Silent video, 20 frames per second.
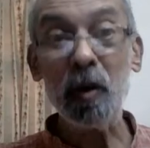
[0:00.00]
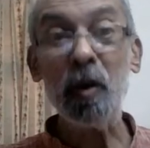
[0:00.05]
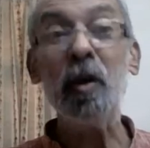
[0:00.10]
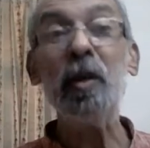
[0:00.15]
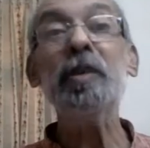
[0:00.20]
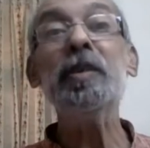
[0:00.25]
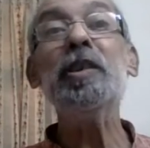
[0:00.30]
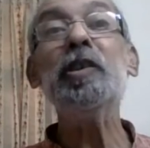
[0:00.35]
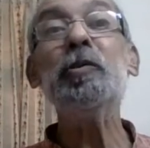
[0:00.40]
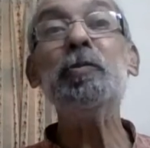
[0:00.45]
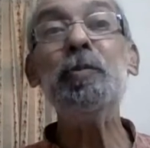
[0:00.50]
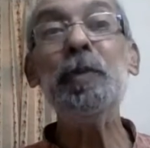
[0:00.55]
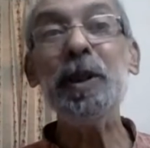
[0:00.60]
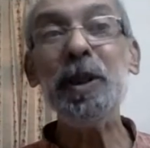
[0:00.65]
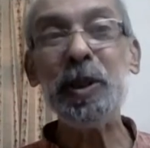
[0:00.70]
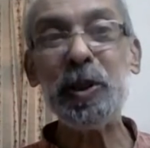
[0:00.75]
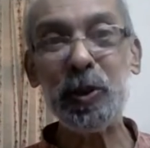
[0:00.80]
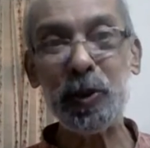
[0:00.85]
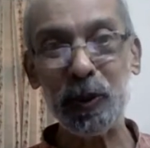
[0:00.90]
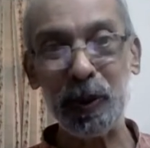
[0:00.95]
on the
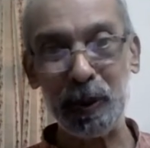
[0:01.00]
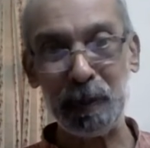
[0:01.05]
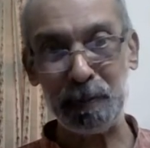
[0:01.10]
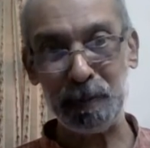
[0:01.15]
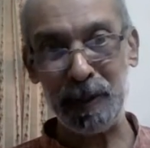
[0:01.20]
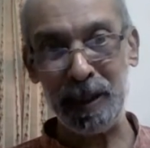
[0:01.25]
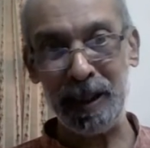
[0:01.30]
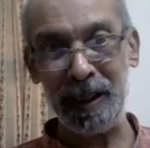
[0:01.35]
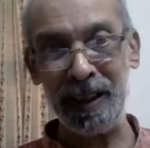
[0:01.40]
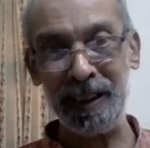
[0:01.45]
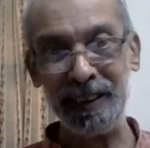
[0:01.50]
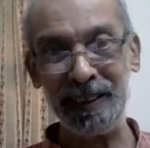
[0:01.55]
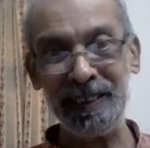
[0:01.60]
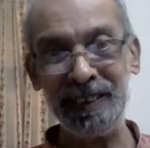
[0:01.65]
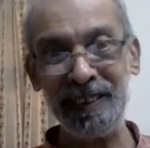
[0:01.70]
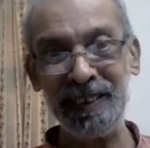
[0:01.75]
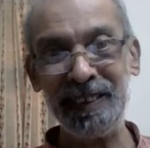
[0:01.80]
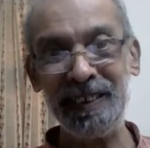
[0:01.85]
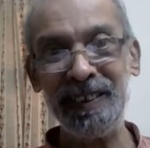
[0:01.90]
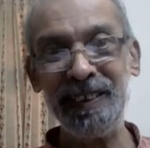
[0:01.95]
spiritual path,
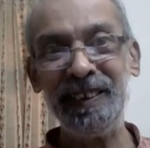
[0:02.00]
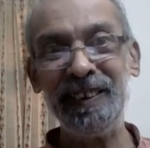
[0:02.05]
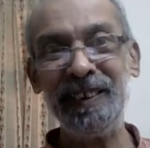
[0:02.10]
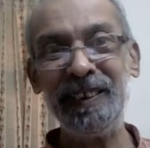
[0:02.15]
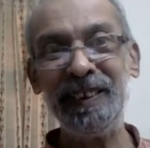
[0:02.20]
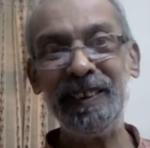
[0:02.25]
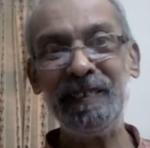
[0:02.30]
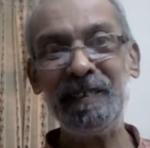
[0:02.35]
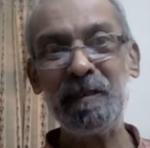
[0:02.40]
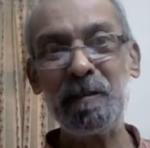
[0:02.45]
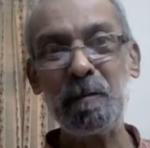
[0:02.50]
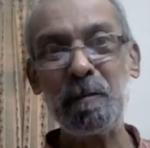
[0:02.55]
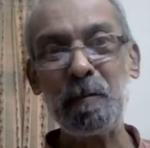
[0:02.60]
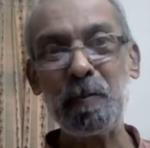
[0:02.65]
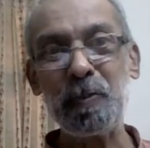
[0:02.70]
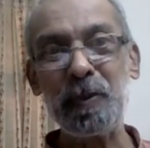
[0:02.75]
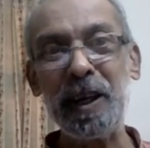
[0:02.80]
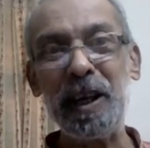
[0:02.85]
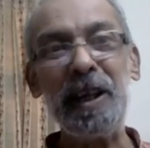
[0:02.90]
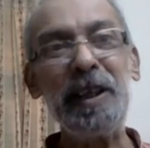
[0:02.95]

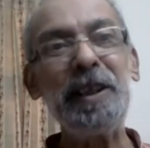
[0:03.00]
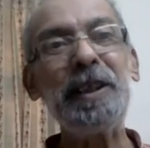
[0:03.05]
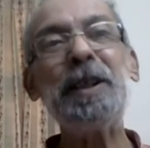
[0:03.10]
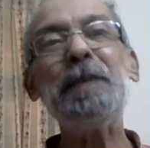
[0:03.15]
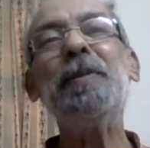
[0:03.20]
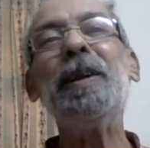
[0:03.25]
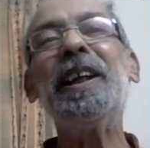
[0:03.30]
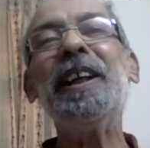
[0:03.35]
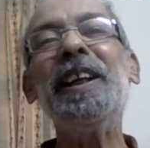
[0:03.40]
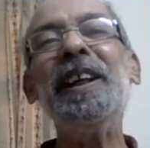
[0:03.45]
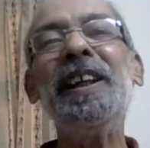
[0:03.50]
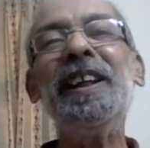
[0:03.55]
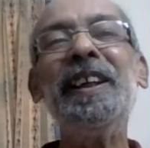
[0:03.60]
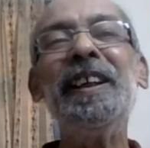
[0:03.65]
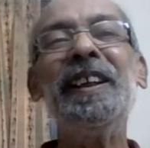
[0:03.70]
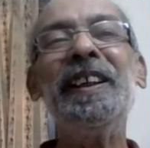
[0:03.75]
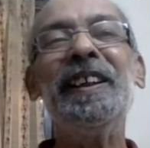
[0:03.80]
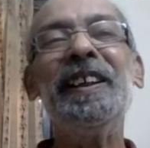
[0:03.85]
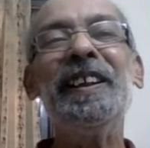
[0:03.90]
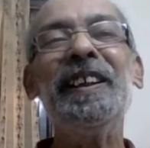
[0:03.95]
ultimately,
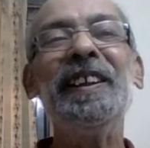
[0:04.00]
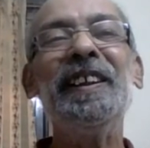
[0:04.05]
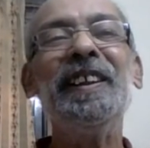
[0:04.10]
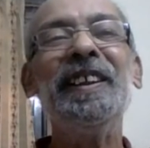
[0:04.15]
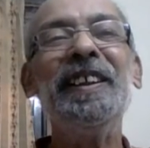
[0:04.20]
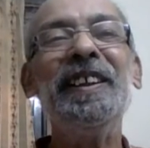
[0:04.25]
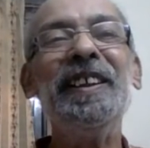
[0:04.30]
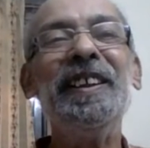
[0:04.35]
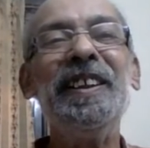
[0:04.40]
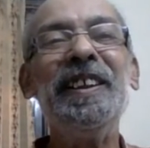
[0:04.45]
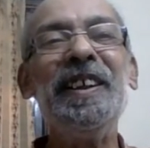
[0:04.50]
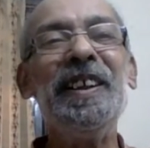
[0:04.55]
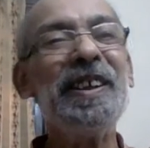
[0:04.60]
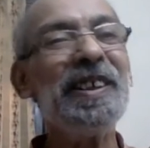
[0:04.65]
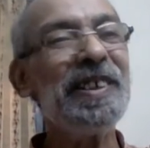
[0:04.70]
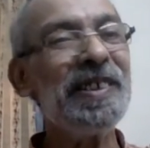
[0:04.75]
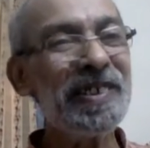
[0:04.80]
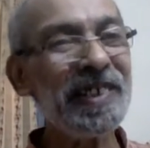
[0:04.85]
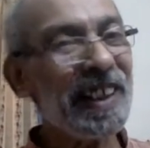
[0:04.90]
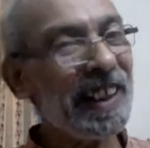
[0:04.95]
it
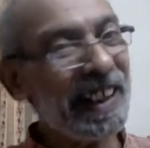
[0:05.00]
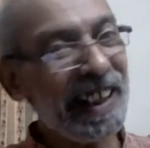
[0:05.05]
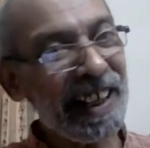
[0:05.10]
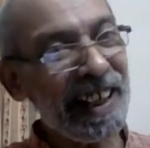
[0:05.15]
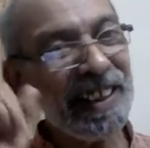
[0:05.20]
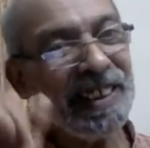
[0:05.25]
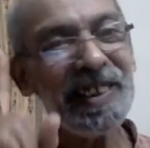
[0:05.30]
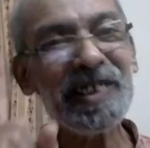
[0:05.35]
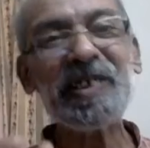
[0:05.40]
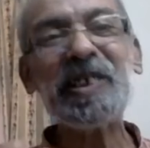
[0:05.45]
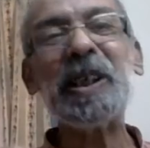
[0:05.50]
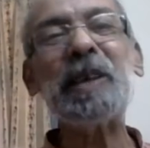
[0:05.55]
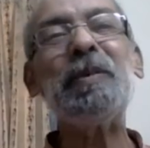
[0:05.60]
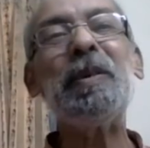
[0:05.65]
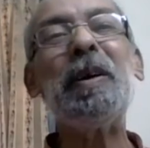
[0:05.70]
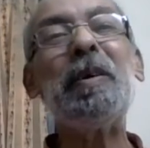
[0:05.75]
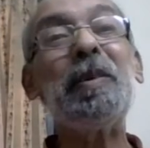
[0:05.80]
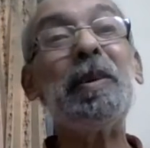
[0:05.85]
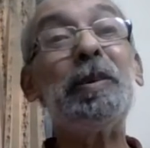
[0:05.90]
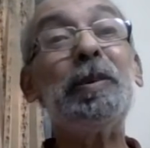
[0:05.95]
is again the
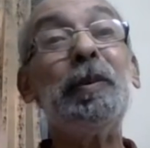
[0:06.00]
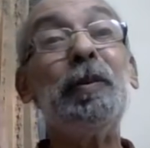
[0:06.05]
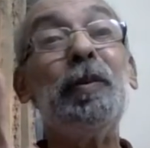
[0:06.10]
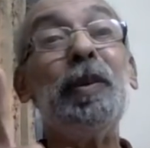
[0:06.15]
survival of the